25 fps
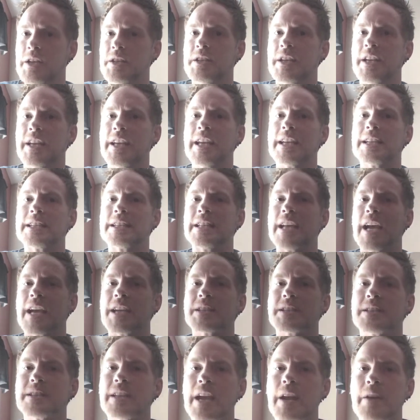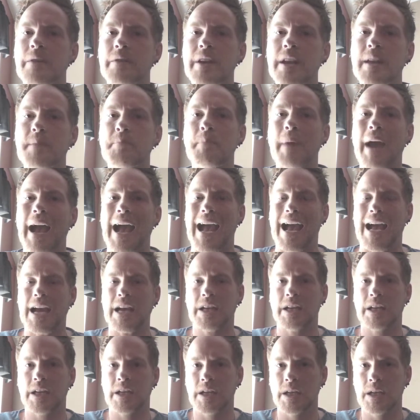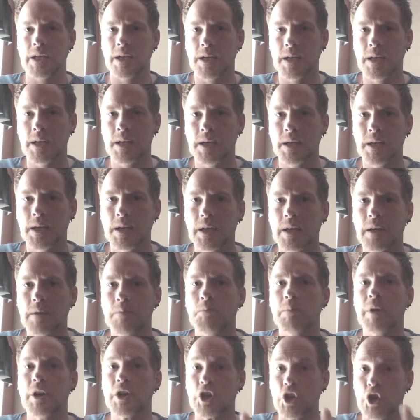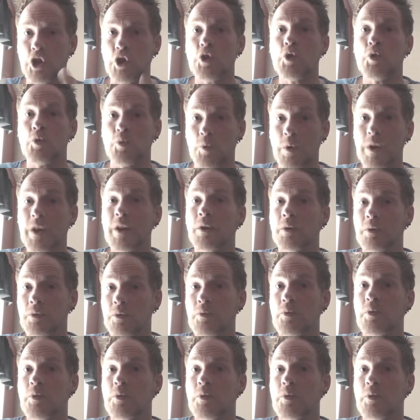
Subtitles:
to get dexterity back. But you will